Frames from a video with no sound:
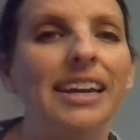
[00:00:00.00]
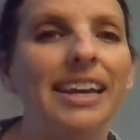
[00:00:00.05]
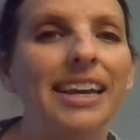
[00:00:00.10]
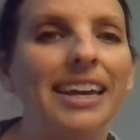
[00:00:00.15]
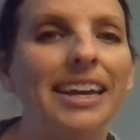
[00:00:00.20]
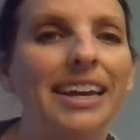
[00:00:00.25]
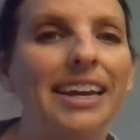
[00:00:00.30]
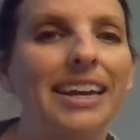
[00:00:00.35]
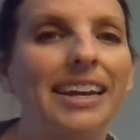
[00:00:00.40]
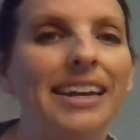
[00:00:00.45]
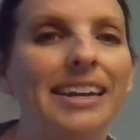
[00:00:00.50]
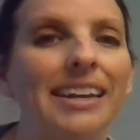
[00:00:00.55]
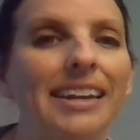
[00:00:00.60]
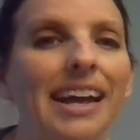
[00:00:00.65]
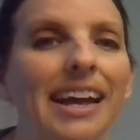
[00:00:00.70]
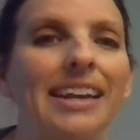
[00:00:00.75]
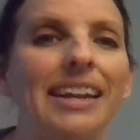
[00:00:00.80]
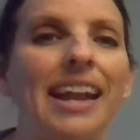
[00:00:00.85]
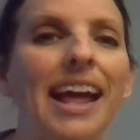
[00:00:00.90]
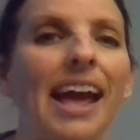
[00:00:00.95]
and
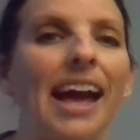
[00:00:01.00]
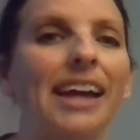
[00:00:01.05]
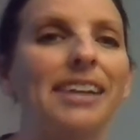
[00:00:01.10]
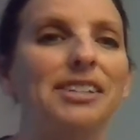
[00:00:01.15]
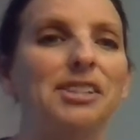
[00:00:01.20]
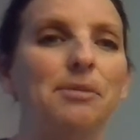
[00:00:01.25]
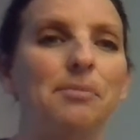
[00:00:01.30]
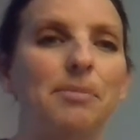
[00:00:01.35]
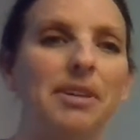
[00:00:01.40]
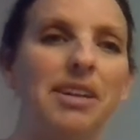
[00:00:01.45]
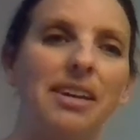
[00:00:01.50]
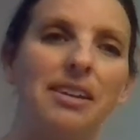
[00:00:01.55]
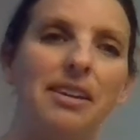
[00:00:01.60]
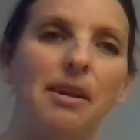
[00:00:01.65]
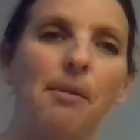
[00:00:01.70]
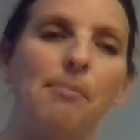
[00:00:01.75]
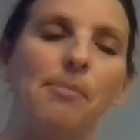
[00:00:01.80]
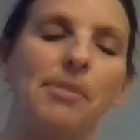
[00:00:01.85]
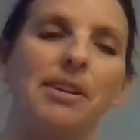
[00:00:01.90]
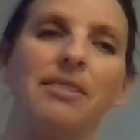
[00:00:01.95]
it had to be a
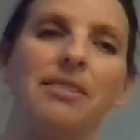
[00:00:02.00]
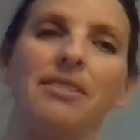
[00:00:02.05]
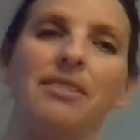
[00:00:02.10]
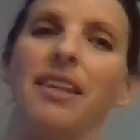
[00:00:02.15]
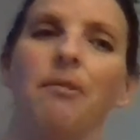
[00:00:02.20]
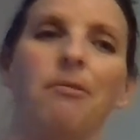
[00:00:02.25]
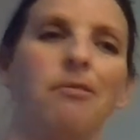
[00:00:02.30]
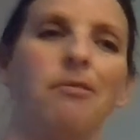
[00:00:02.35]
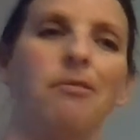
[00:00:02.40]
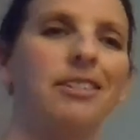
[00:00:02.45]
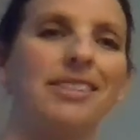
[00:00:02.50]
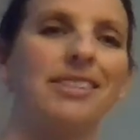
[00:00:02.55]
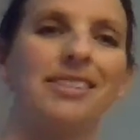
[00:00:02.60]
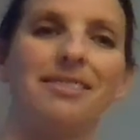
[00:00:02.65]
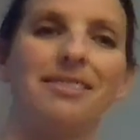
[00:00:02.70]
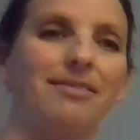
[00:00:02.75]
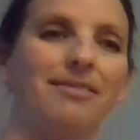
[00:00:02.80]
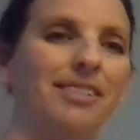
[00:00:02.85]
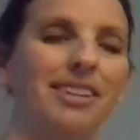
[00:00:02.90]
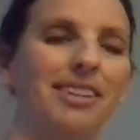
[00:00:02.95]
number that wasn't
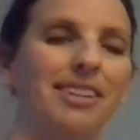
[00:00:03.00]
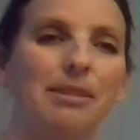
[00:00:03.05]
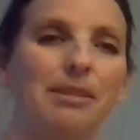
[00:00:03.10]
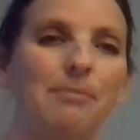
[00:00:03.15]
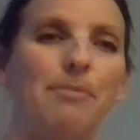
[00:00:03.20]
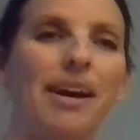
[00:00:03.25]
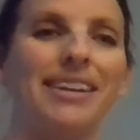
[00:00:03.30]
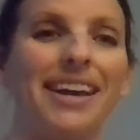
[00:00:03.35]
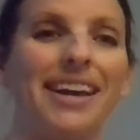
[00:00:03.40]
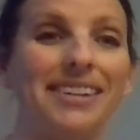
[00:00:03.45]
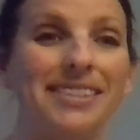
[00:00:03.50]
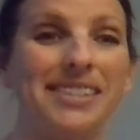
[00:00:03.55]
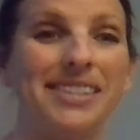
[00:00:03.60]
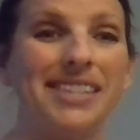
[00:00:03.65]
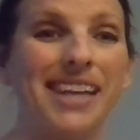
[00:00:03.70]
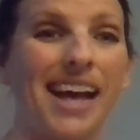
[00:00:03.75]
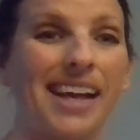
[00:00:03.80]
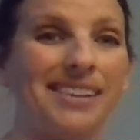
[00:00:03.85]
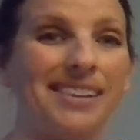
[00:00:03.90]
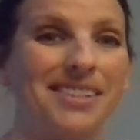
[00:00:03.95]
really in my data
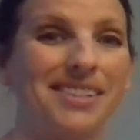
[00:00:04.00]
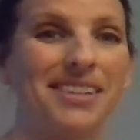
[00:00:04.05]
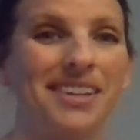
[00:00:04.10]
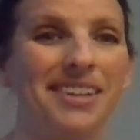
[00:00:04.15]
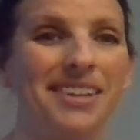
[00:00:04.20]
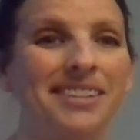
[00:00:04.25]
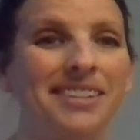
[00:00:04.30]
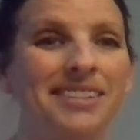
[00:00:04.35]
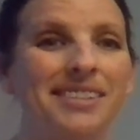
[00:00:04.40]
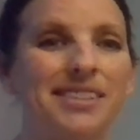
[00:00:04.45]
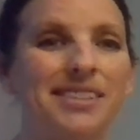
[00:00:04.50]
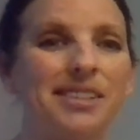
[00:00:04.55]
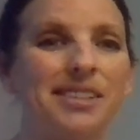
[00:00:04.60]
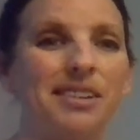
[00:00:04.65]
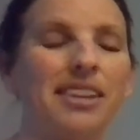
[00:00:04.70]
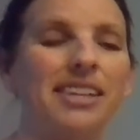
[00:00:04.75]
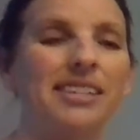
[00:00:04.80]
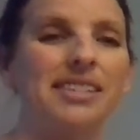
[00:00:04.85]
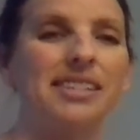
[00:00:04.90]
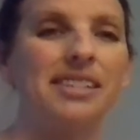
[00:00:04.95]
set. So
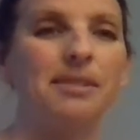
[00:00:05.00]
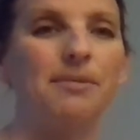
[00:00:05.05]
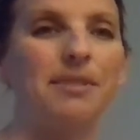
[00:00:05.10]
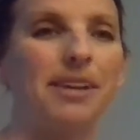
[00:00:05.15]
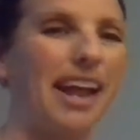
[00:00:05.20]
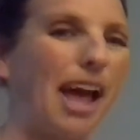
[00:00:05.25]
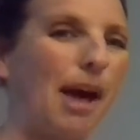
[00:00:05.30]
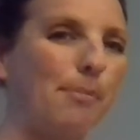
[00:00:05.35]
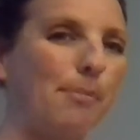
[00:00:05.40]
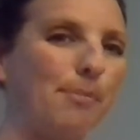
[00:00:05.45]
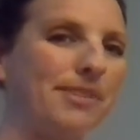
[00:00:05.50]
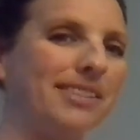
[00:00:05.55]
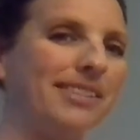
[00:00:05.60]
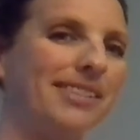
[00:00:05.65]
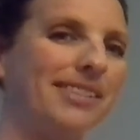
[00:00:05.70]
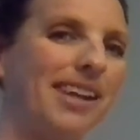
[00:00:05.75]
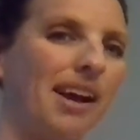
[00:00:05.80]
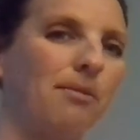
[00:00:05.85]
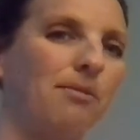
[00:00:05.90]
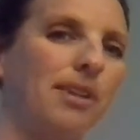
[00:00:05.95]
let's see what happens
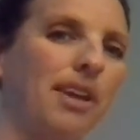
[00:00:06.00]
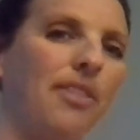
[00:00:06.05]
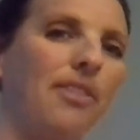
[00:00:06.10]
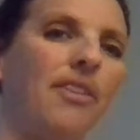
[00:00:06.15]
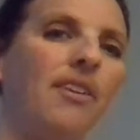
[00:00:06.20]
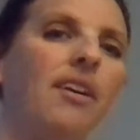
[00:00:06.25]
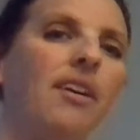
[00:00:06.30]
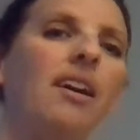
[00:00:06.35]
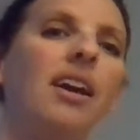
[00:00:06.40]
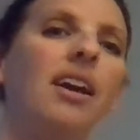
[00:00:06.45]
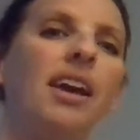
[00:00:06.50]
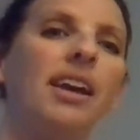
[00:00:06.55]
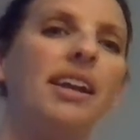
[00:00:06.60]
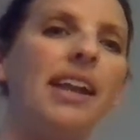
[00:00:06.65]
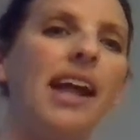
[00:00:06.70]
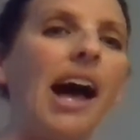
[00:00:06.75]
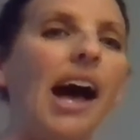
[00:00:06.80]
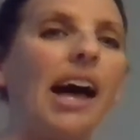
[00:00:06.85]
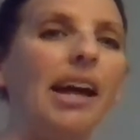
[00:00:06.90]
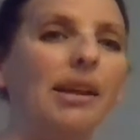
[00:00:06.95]
now with
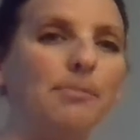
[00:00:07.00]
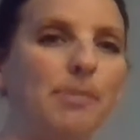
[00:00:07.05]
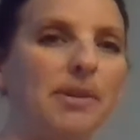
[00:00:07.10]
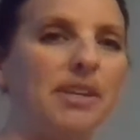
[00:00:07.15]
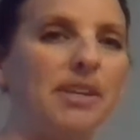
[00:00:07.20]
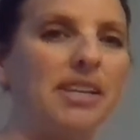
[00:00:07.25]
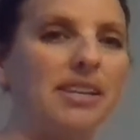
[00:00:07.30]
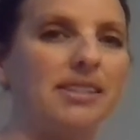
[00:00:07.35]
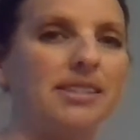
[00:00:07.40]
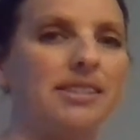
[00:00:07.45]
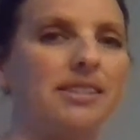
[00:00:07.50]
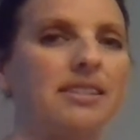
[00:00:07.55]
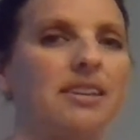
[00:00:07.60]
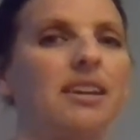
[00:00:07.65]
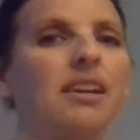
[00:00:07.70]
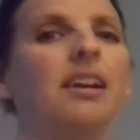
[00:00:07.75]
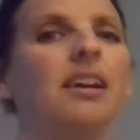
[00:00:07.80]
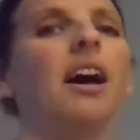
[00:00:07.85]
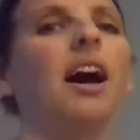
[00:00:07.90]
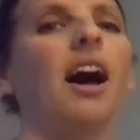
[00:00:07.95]
an odd piece
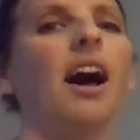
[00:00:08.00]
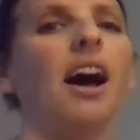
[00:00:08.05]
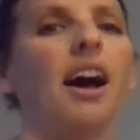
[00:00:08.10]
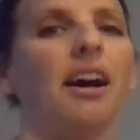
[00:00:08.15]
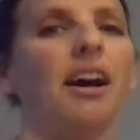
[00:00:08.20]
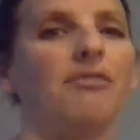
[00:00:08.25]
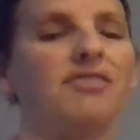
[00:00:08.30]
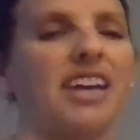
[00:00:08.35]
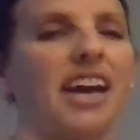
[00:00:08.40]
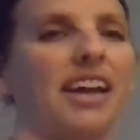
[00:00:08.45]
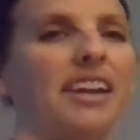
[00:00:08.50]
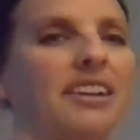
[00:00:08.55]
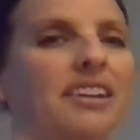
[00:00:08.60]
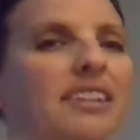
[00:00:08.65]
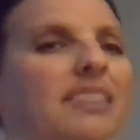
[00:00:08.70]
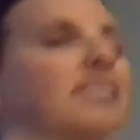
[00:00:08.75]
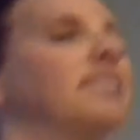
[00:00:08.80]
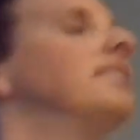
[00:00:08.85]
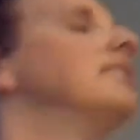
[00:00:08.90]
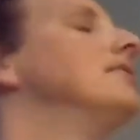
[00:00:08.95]
of data.